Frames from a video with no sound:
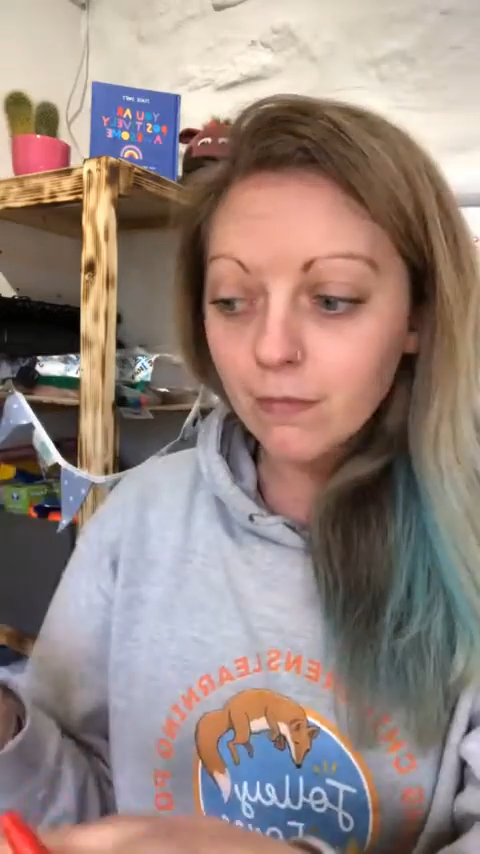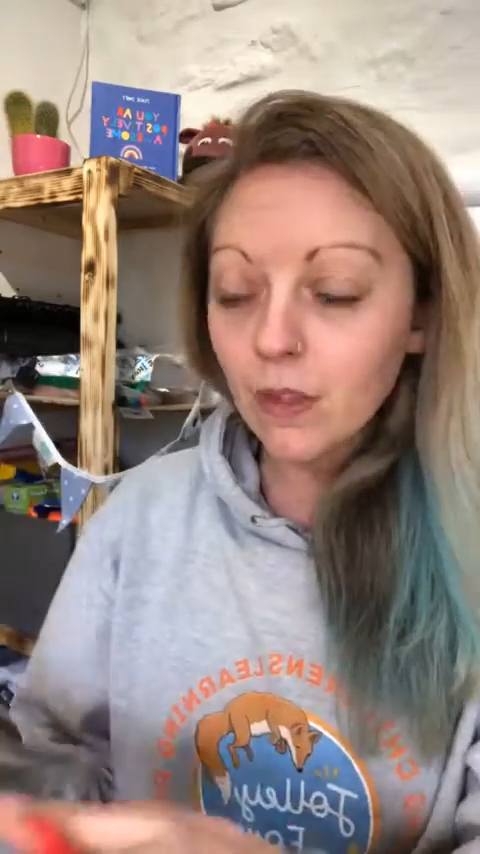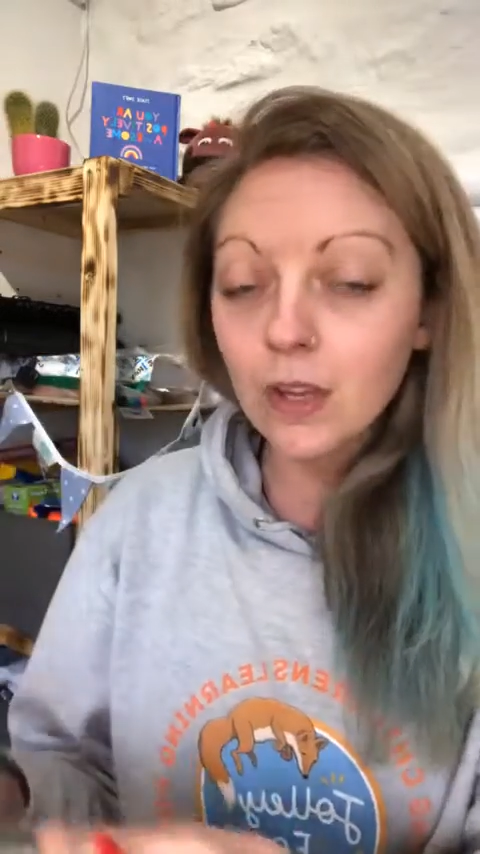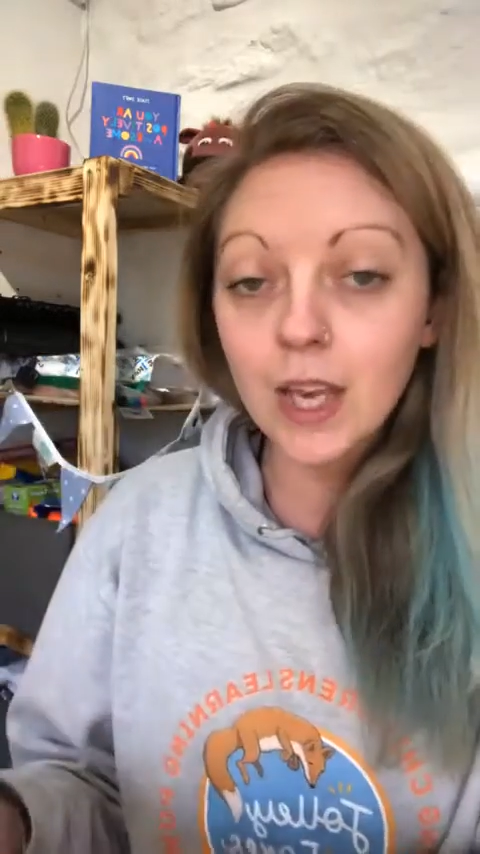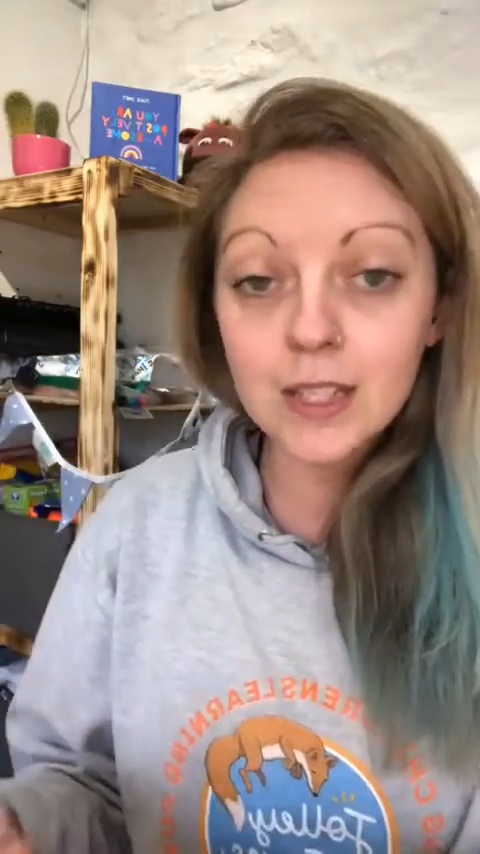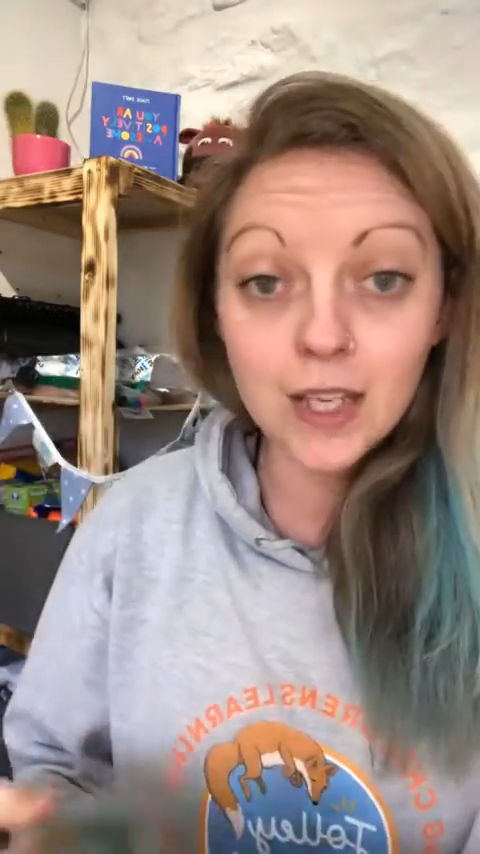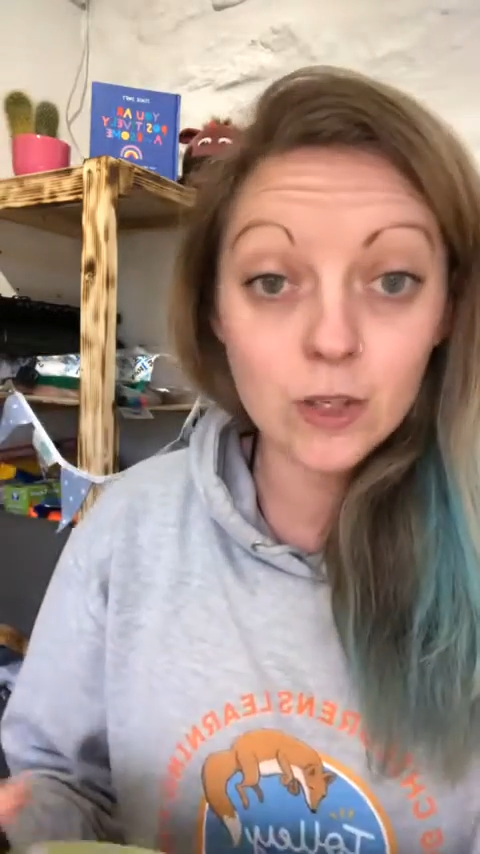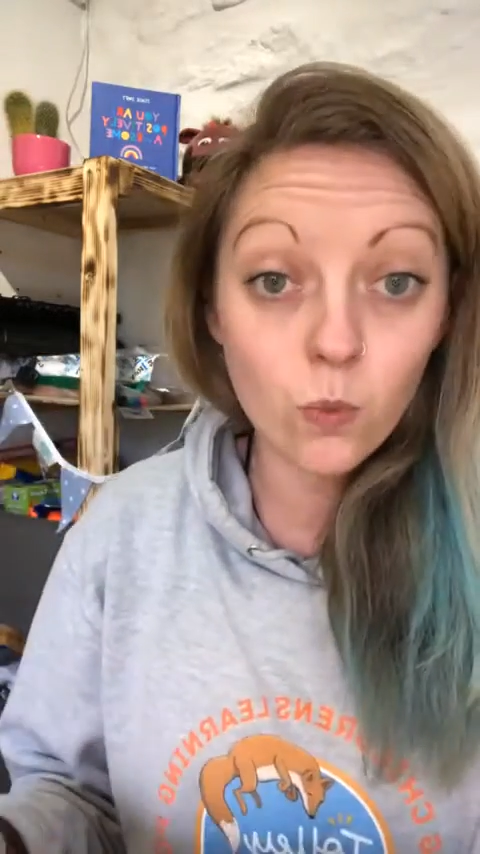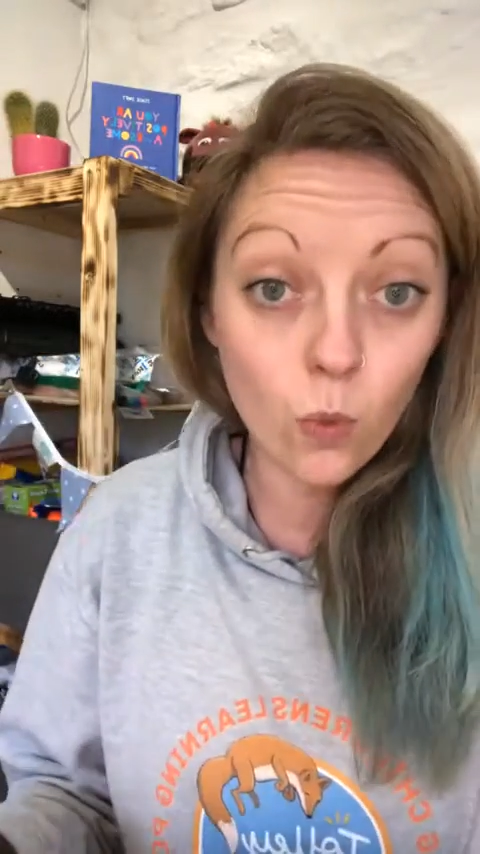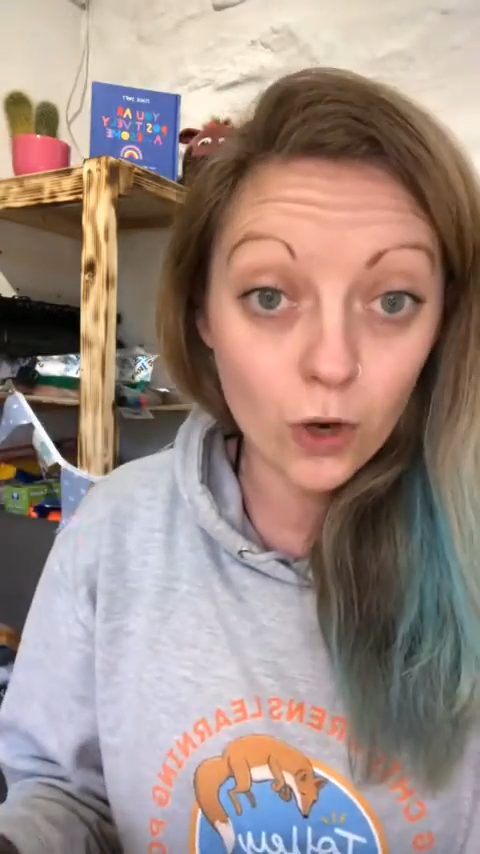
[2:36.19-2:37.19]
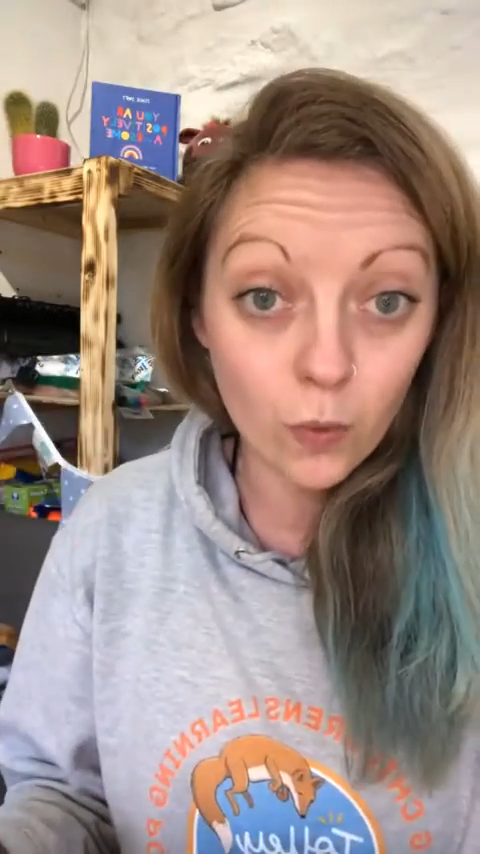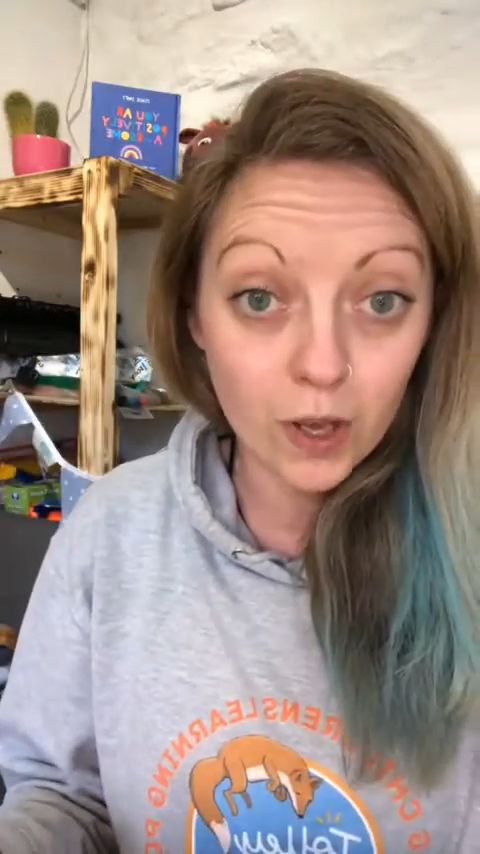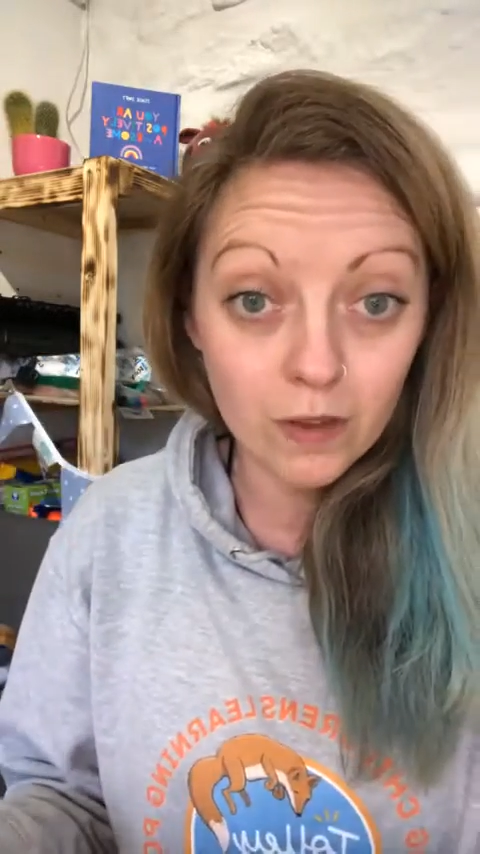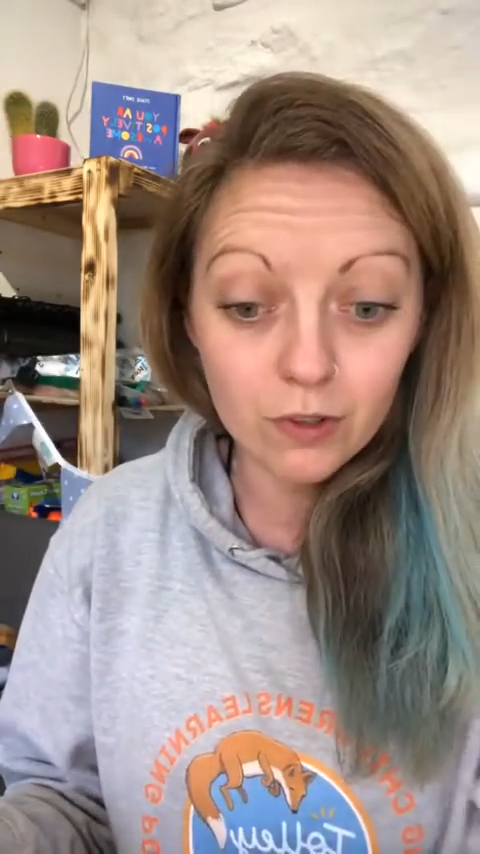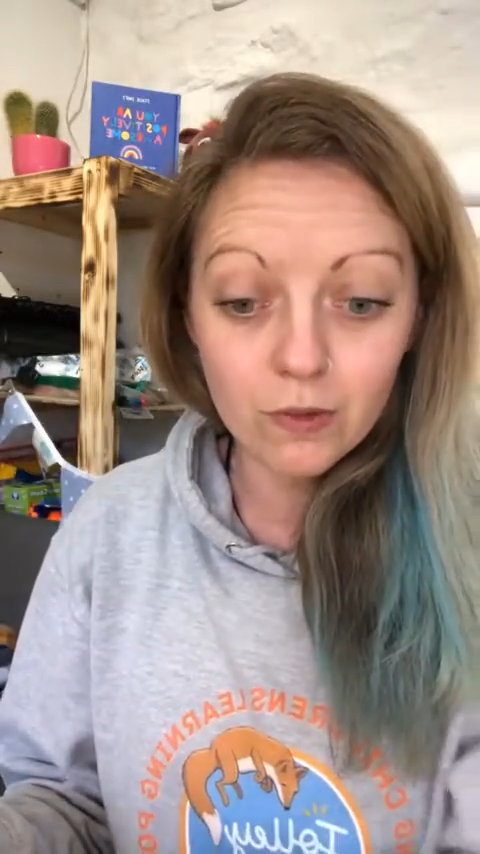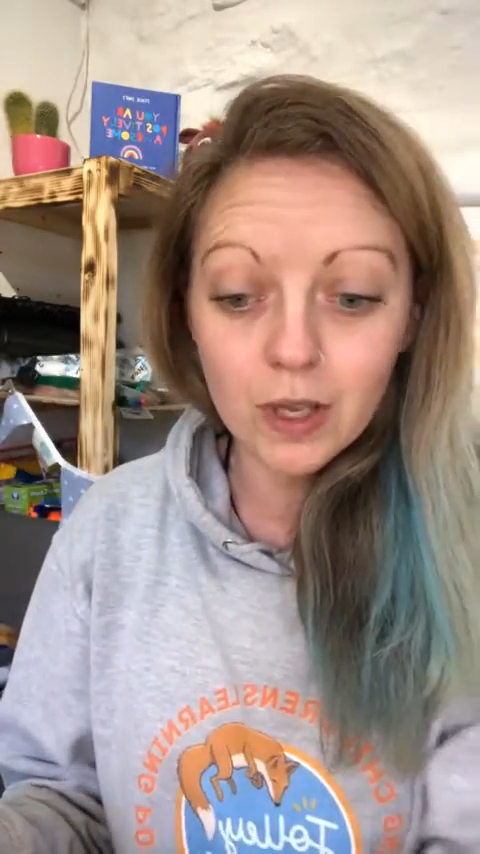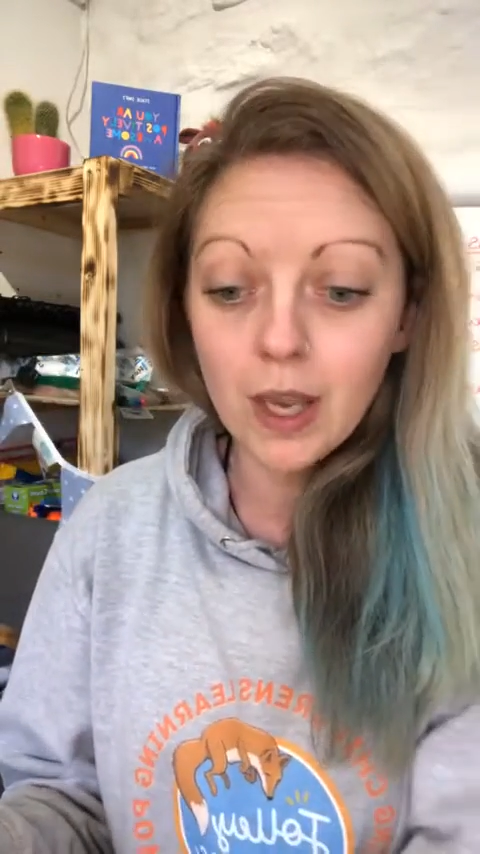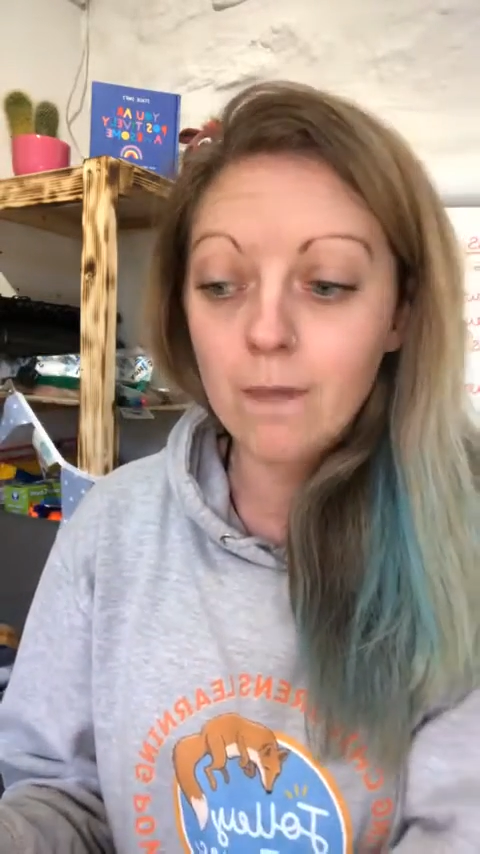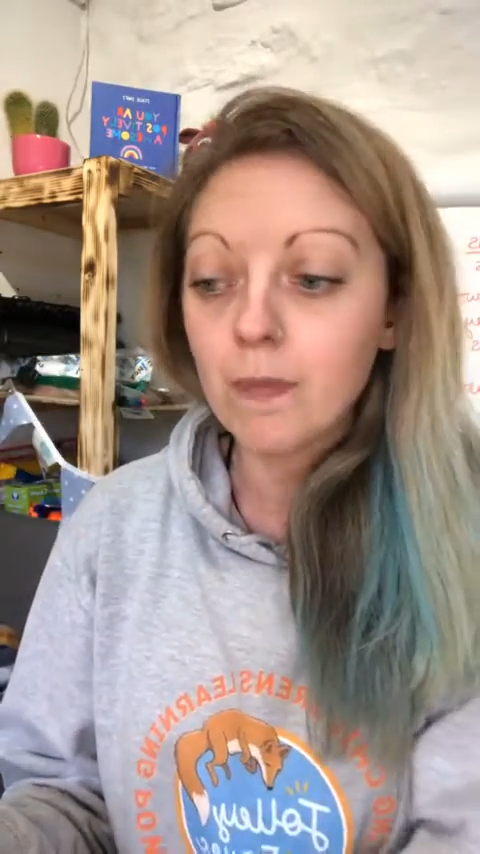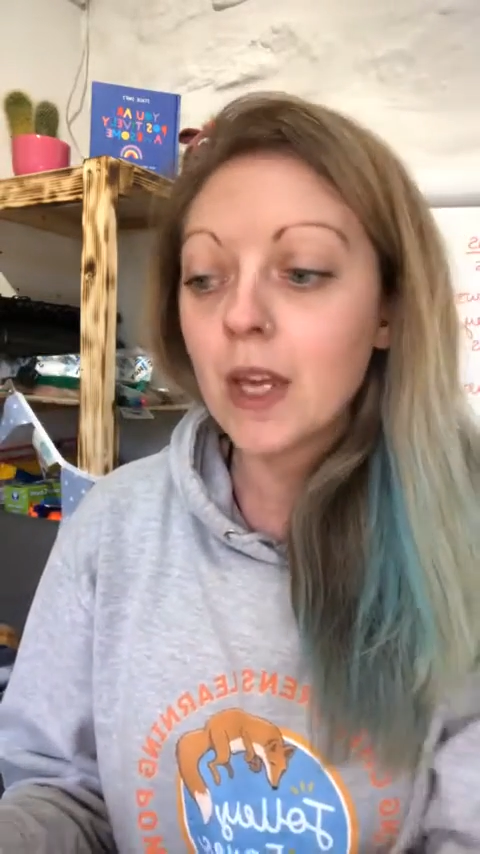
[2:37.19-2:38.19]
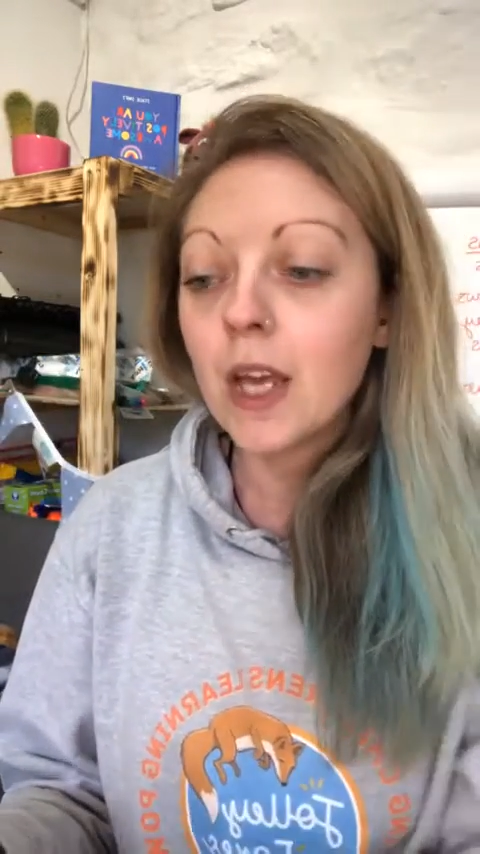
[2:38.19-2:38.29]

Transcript: Okay, so that's one way of doing it.